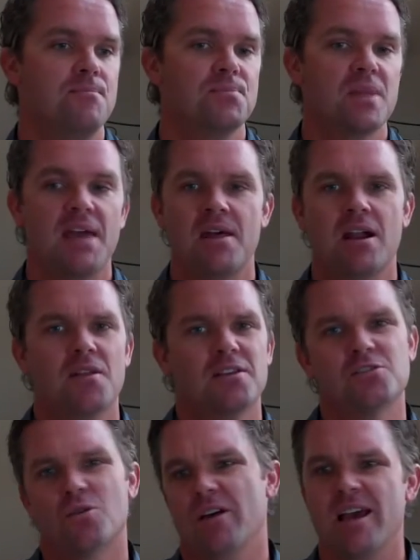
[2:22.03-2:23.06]
and then on the
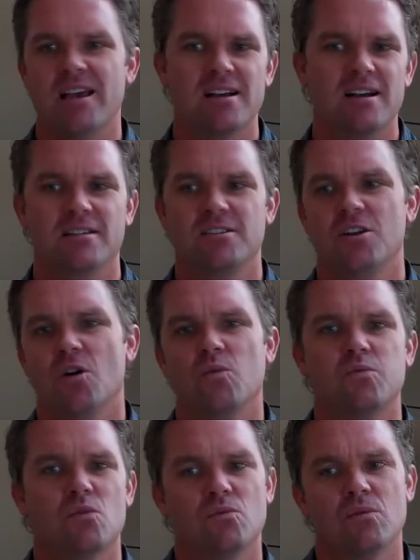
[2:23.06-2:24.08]
sort of, you know,
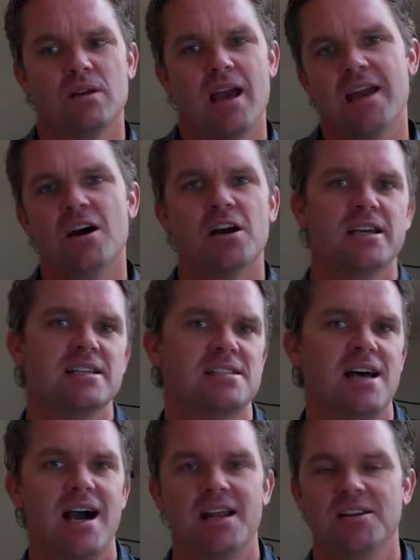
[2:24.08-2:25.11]
headhunting
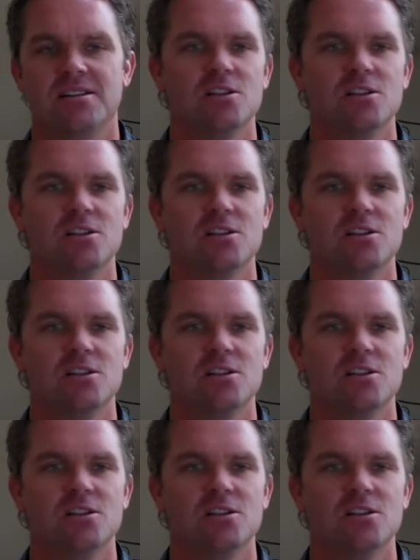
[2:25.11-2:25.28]
side,